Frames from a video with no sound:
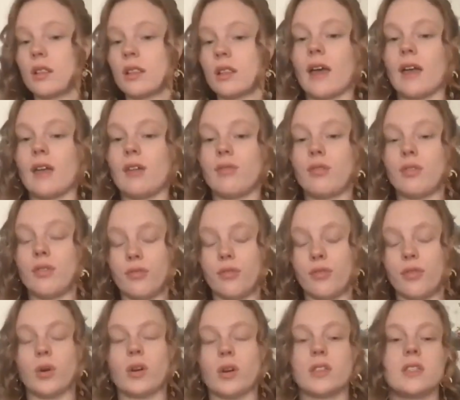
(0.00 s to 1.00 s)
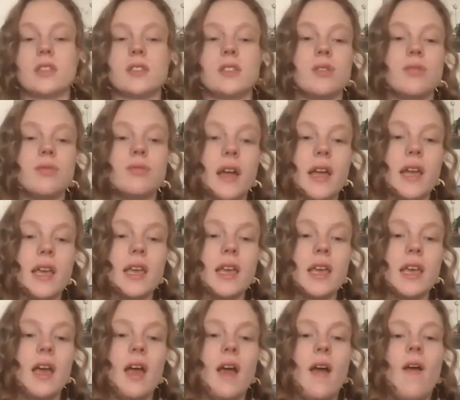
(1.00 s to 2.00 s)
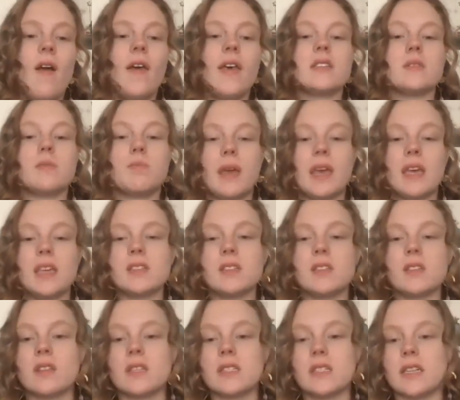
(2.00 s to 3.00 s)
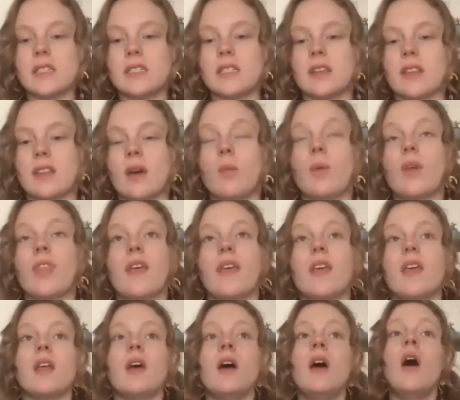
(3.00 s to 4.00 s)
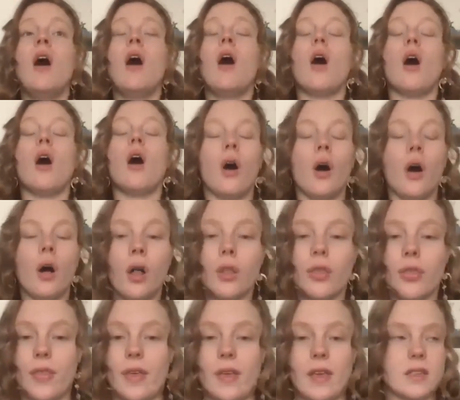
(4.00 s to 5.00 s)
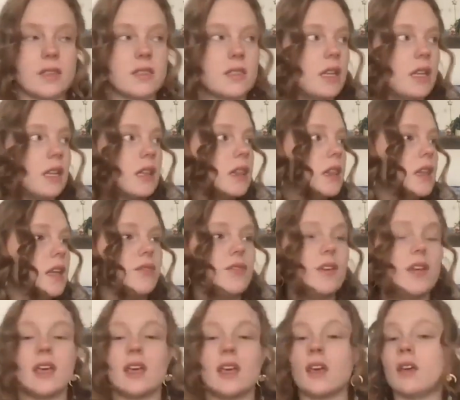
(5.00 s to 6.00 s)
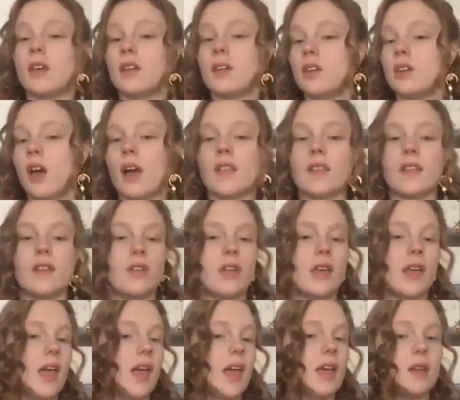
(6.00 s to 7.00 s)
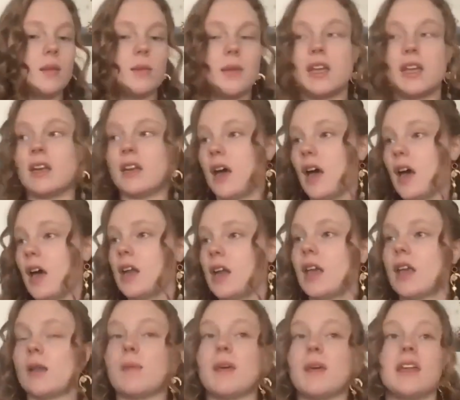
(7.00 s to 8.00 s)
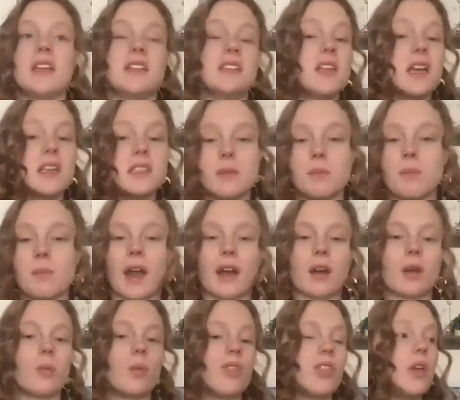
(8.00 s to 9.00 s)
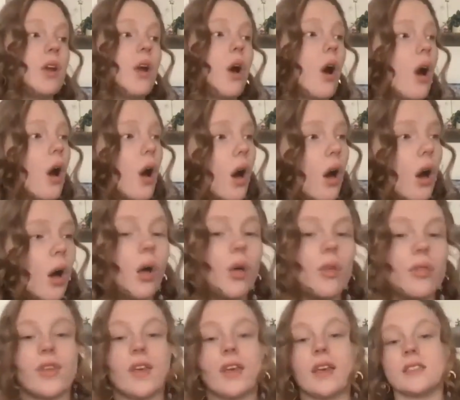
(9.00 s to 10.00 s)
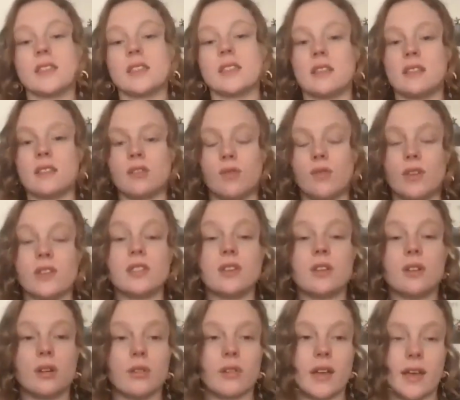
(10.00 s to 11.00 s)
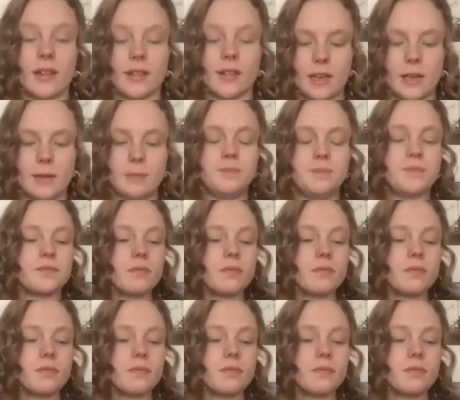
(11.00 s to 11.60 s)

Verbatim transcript: life force. And so Reiki is based on this idea that within all things, living, not living, animated, unanimated, doesn't matter. Within all things in this physical reality,